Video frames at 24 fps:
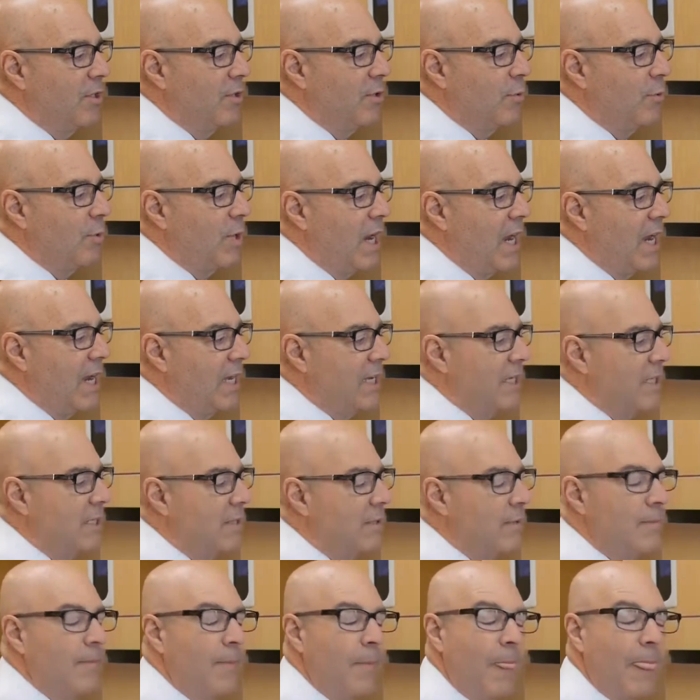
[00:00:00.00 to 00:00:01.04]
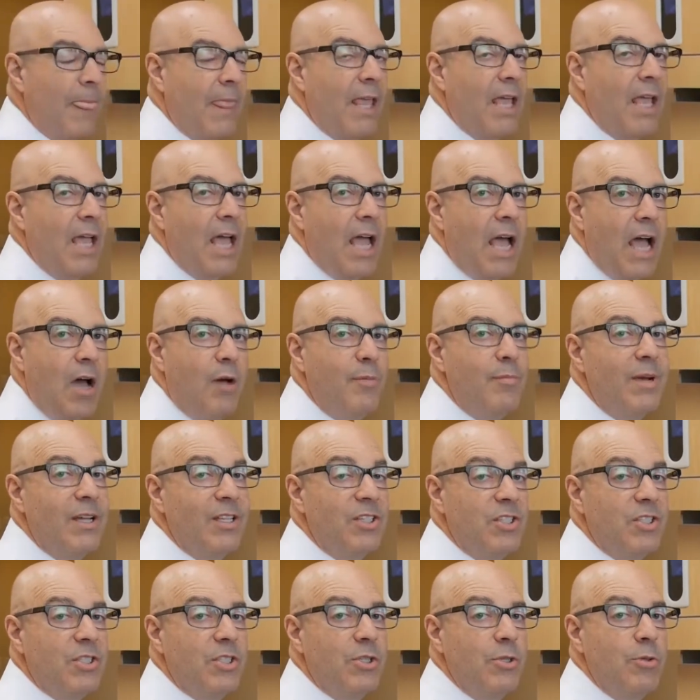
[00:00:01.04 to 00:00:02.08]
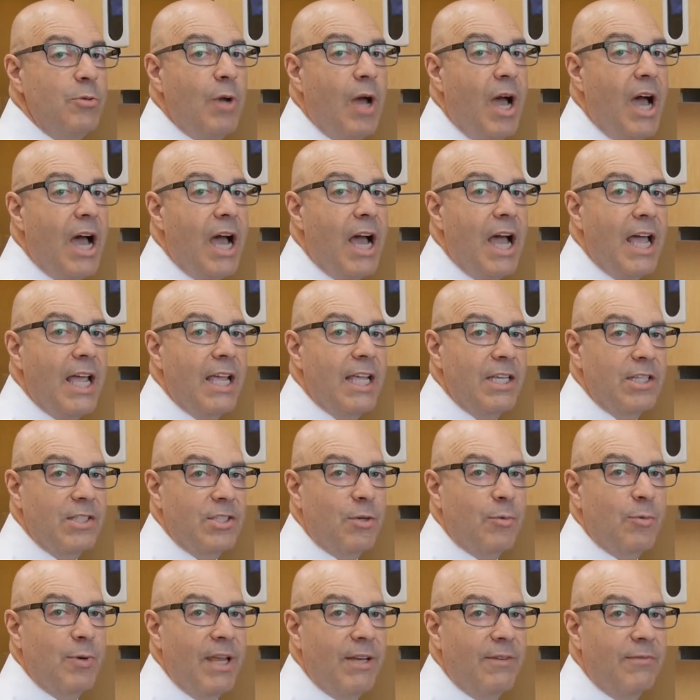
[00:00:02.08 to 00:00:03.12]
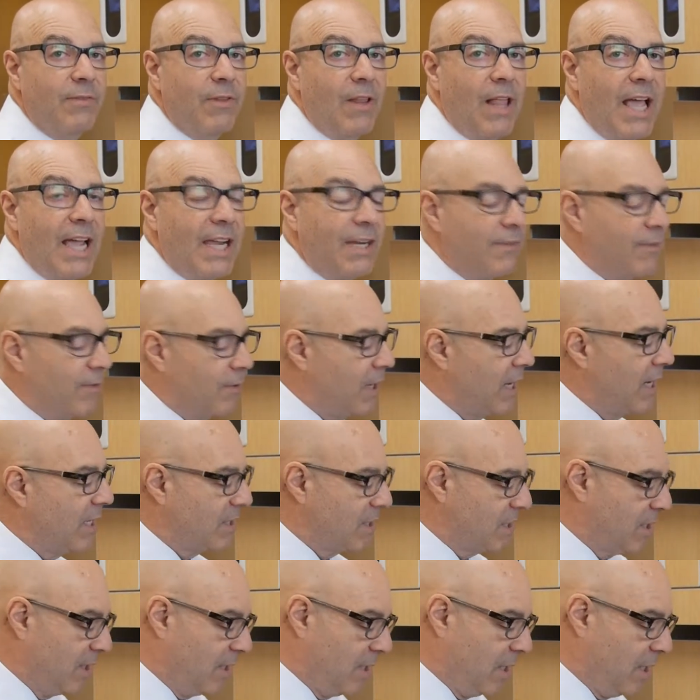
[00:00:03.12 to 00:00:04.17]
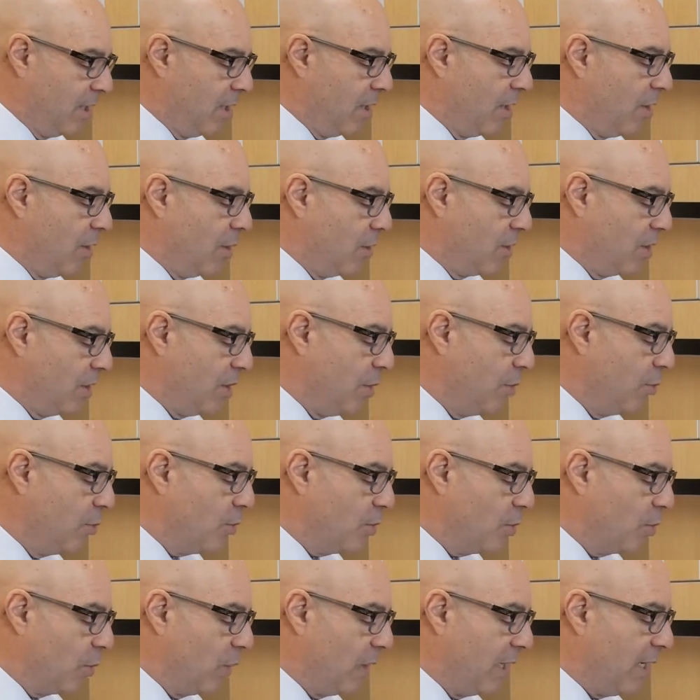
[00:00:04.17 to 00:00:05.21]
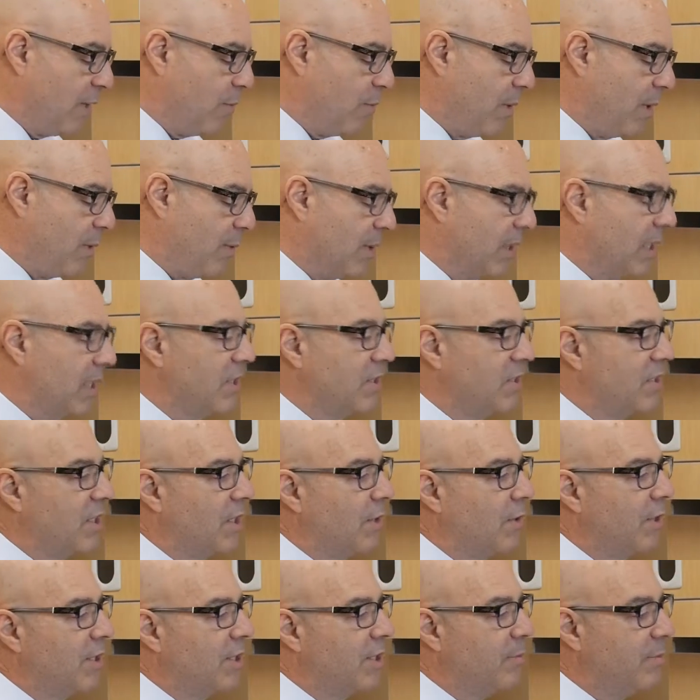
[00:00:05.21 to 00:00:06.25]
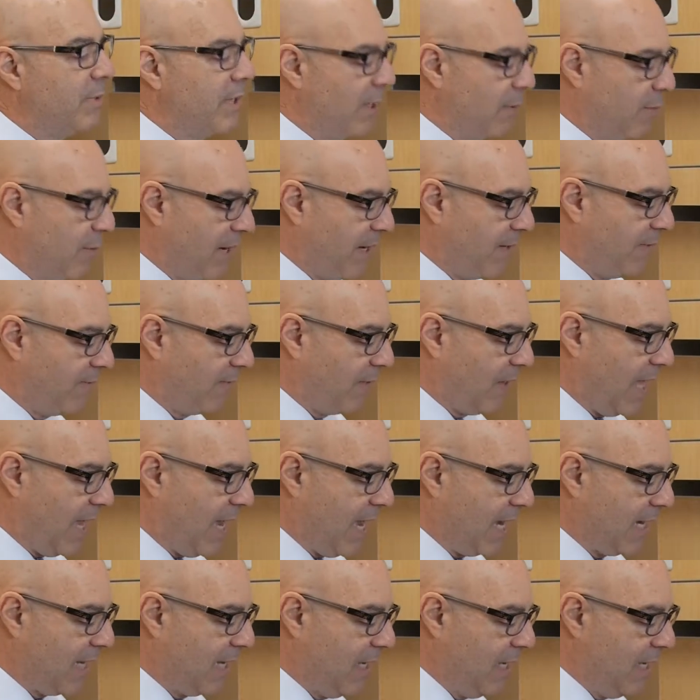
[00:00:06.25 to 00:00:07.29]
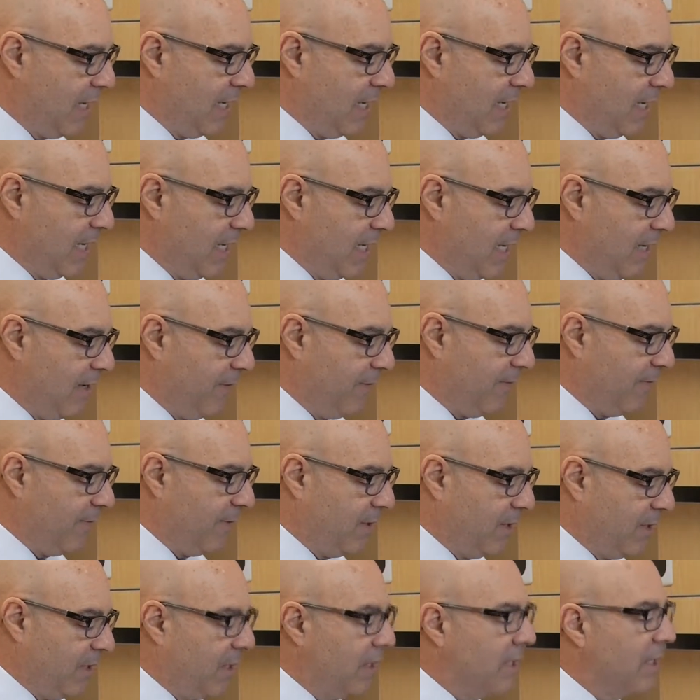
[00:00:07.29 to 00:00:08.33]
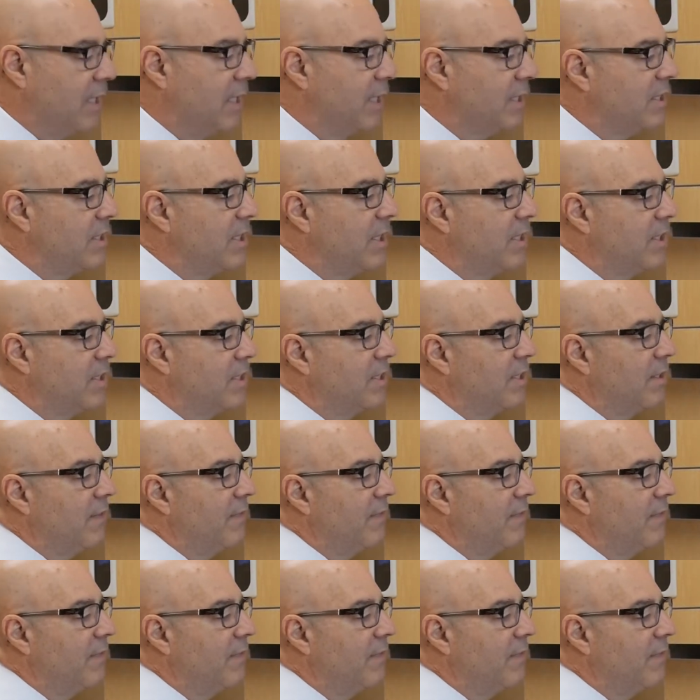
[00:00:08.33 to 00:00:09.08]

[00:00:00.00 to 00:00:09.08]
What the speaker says: to the right. How much too high is a red flag for us? Usually we would consider it to be a red flag if this is